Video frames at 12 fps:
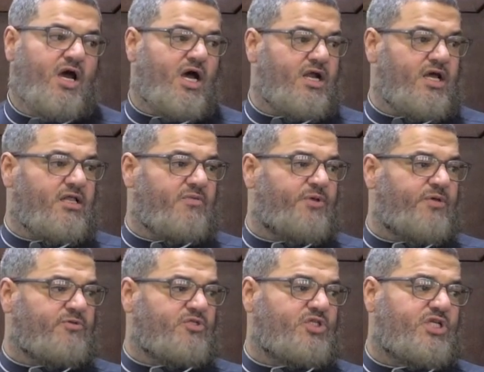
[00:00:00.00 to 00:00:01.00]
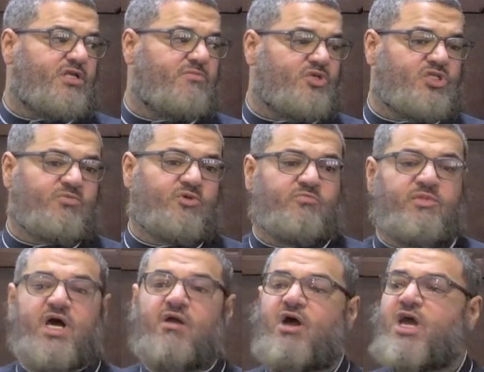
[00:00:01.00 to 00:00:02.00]
Another people see the Muslim
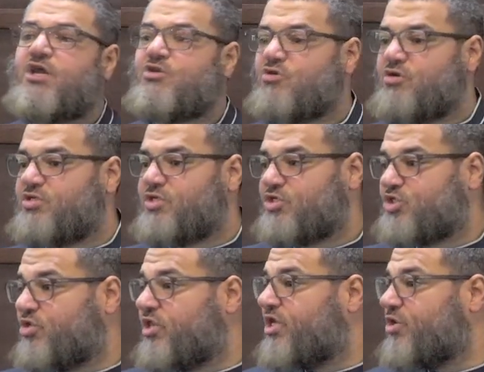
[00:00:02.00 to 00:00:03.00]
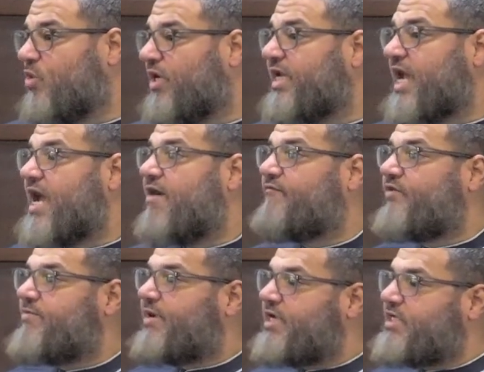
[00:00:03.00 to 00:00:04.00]
Ummah are ignorant, so that you want
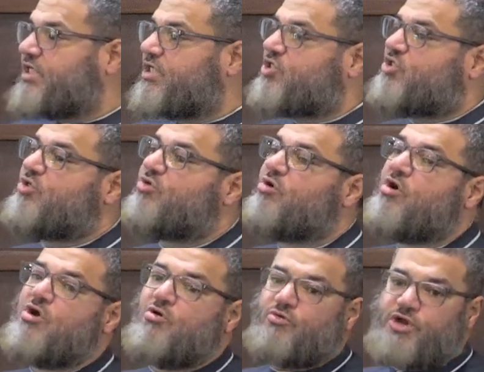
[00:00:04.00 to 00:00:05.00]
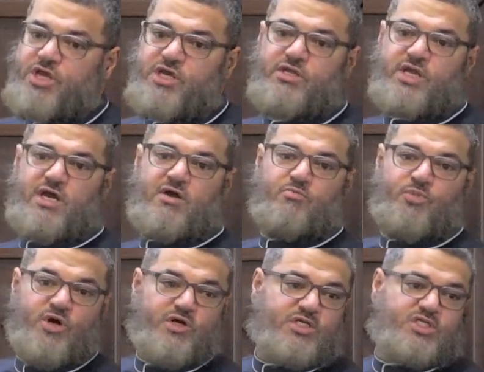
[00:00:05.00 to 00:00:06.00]
everybody just to read
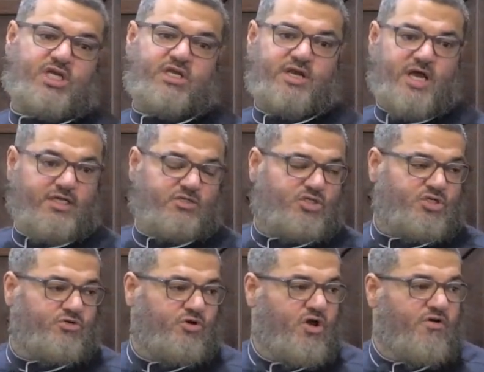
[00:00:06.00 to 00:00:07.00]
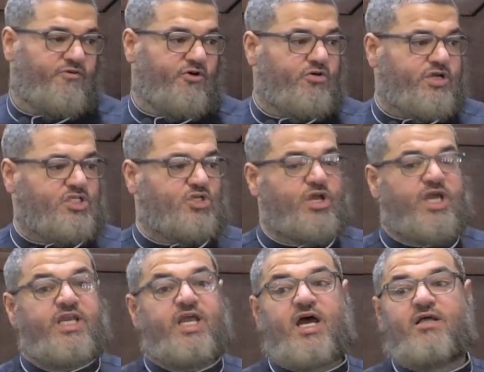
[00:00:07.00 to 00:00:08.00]
books and not to focus on
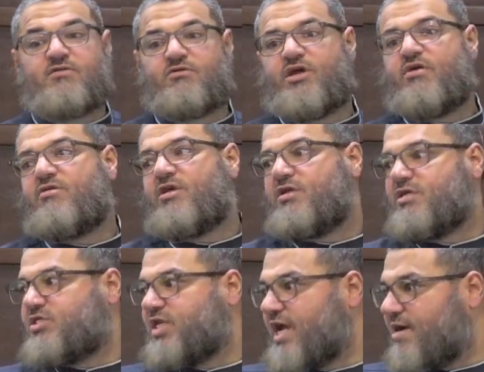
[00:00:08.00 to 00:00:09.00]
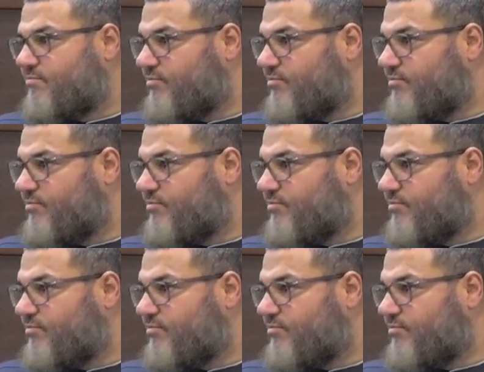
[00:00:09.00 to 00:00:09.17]
any other area in Islam.